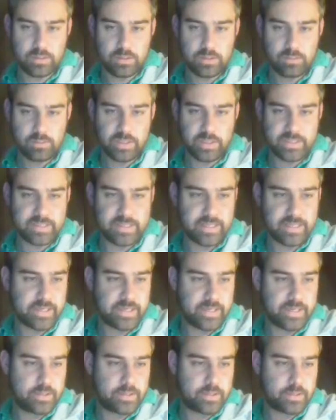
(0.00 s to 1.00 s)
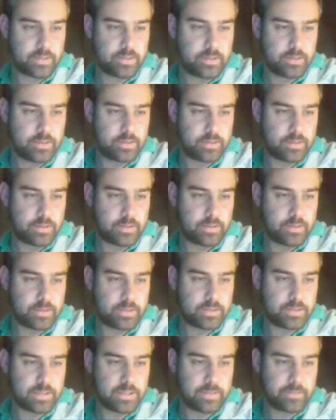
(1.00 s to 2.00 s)
Play Tech Edge.
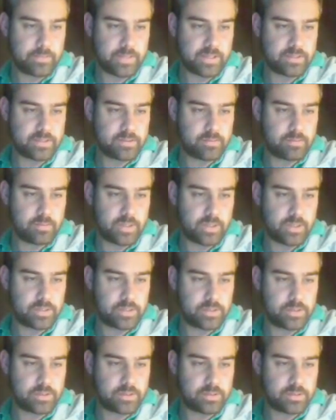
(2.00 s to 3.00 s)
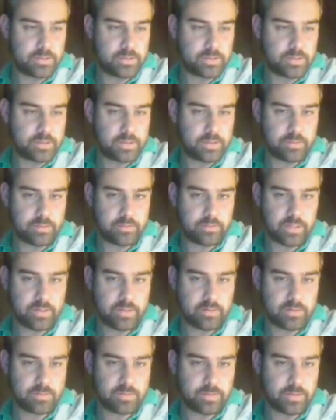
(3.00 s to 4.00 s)
Snapcaster Mage is just another counter
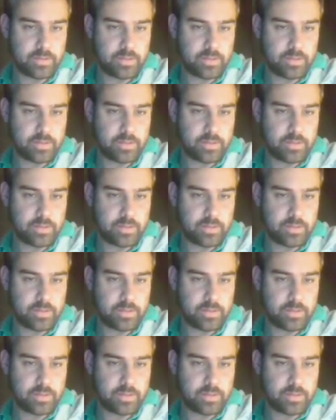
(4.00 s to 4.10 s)
spell.